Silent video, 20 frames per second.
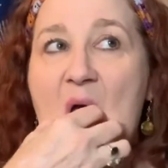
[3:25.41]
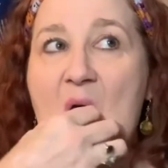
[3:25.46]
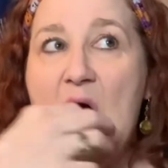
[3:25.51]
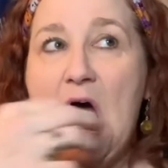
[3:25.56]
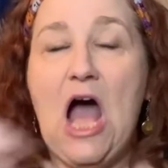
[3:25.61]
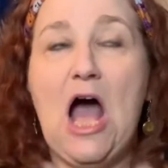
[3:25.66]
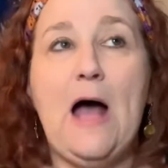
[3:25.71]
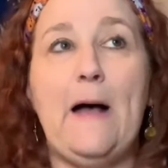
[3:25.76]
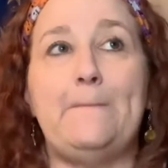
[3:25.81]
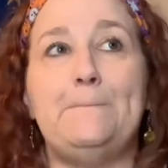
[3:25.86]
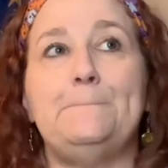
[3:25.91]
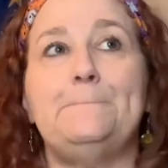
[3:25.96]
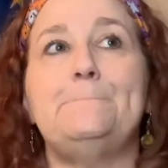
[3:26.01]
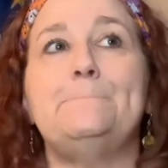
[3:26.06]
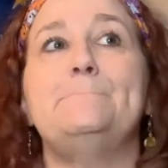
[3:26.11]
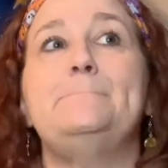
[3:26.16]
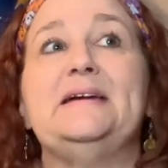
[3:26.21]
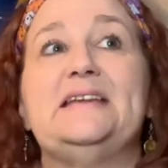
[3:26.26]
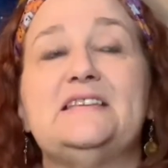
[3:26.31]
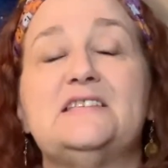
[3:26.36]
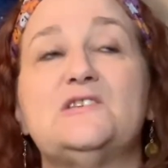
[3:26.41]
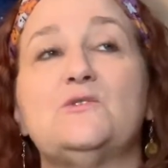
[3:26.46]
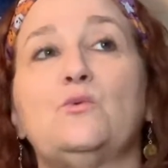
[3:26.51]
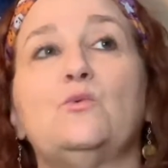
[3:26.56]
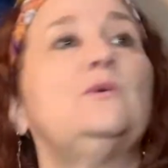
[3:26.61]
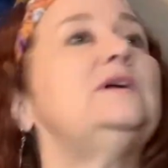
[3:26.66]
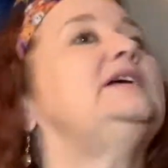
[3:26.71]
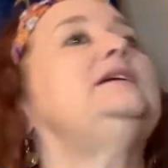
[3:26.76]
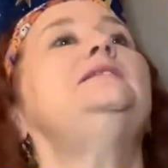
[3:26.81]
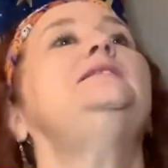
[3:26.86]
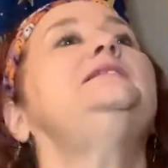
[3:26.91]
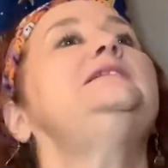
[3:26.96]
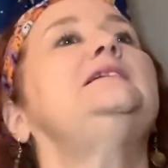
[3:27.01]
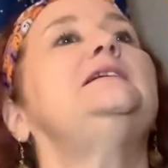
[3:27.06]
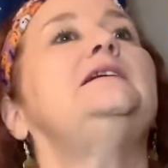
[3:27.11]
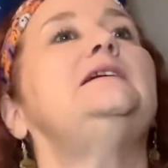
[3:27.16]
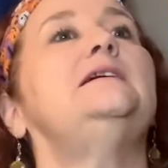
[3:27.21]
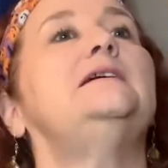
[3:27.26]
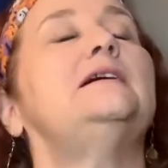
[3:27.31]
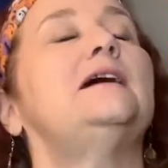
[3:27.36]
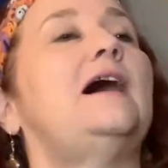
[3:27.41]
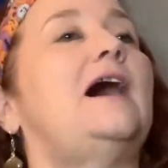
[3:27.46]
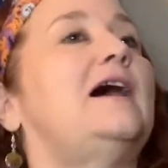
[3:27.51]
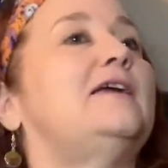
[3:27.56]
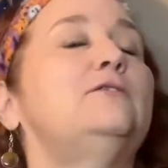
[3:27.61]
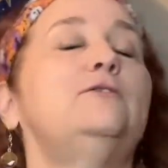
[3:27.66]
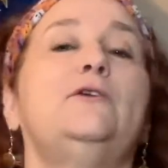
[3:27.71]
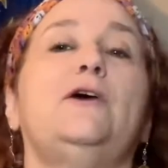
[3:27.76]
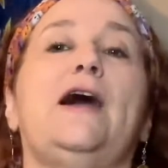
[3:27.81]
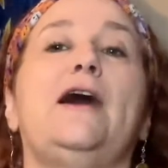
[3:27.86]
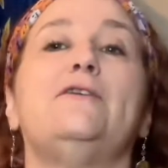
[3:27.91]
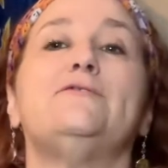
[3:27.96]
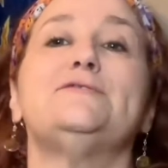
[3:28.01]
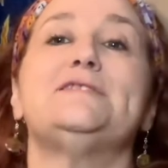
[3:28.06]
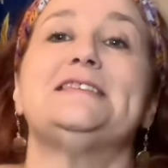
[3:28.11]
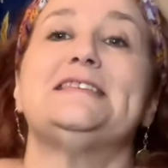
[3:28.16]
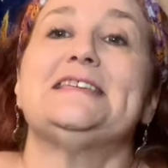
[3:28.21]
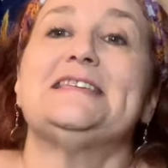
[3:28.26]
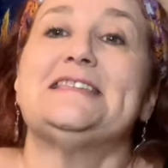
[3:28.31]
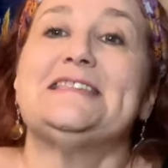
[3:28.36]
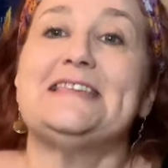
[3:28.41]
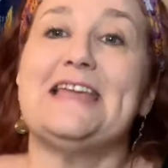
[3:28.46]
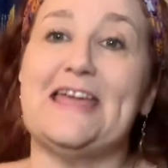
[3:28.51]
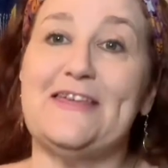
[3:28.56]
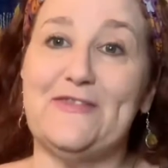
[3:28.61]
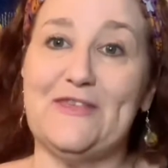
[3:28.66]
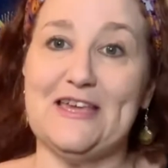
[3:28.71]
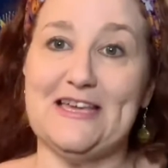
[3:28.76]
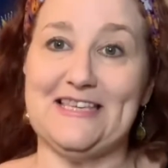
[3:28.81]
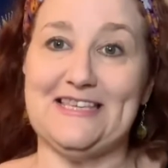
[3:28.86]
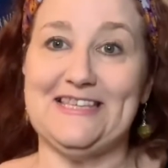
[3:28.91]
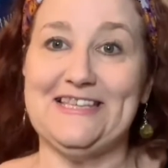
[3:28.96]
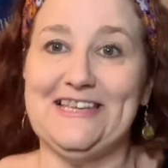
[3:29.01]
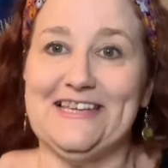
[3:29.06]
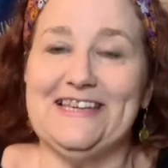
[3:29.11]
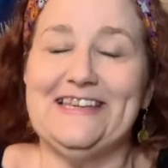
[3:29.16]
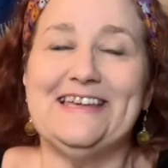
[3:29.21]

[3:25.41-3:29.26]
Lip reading: But it's really, I don't know how else to say this,